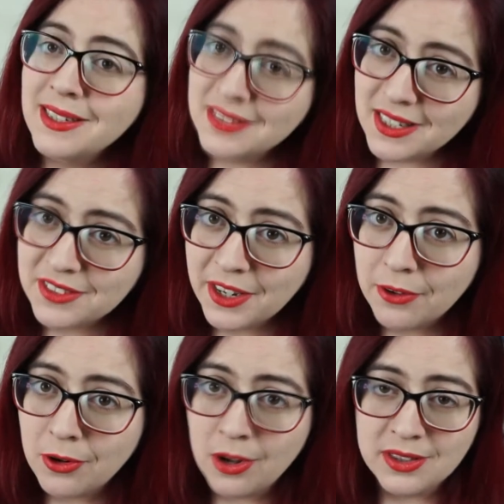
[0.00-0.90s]
It says
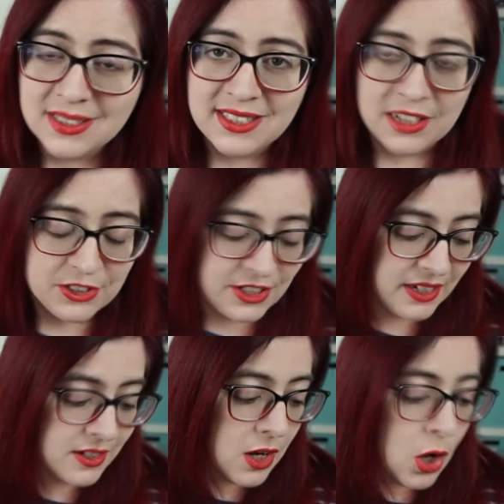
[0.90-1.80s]
here on the sell
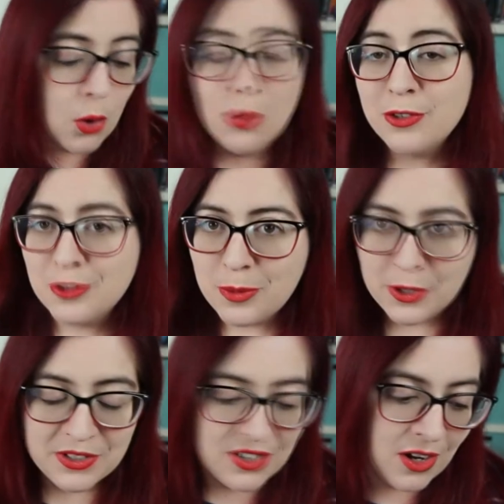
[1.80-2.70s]
sheet, "Once upon
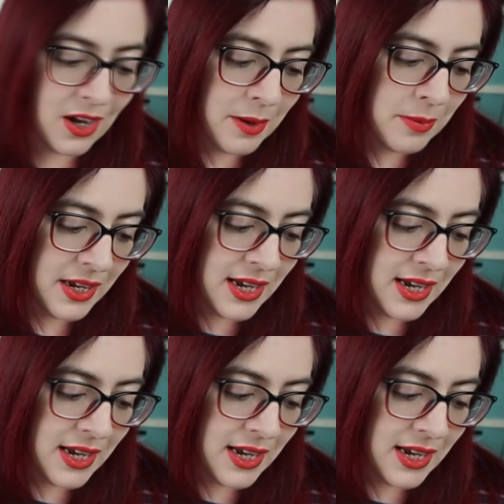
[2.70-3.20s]
a time,